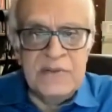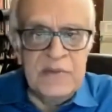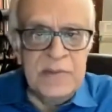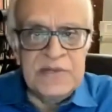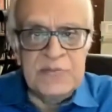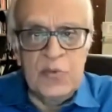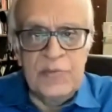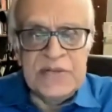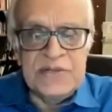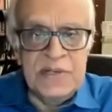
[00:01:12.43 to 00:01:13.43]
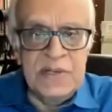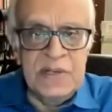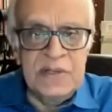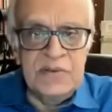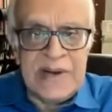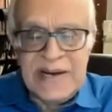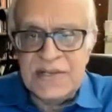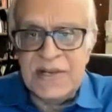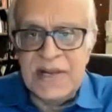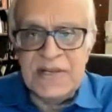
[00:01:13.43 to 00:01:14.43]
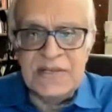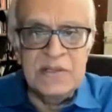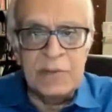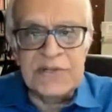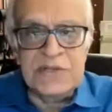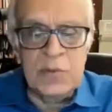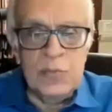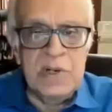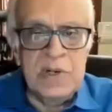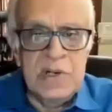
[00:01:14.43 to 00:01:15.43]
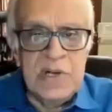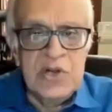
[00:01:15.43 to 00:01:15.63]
and women's movements in the United States, in the Western world,